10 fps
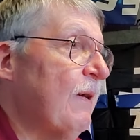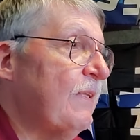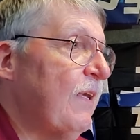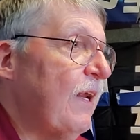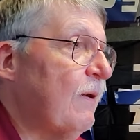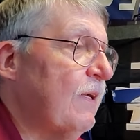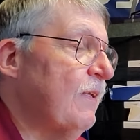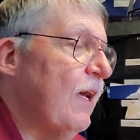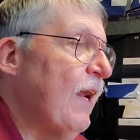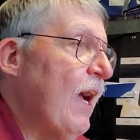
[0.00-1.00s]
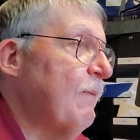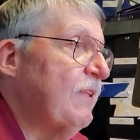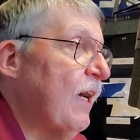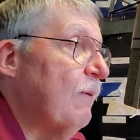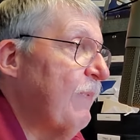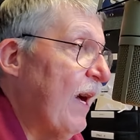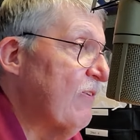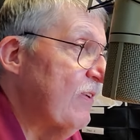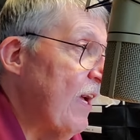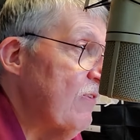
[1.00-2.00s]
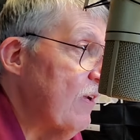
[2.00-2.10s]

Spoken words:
I did it, and I haven't done it back since,